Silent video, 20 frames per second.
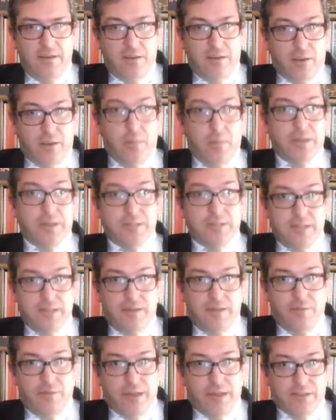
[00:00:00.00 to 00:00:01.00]
the
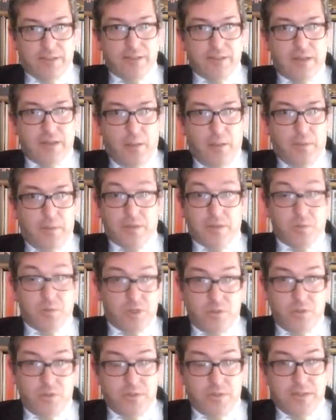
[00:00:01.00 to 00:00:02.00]
complicity of Western companies,
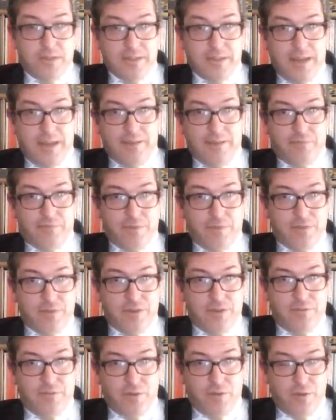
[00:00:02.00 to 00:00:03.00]
which you didn't have with the
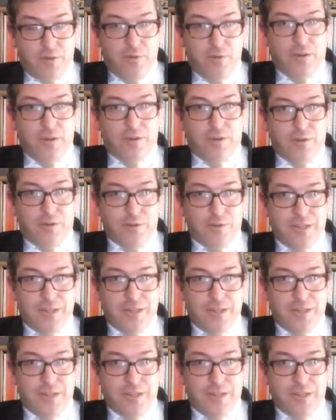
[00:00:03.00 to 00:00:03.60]
Soviet Union.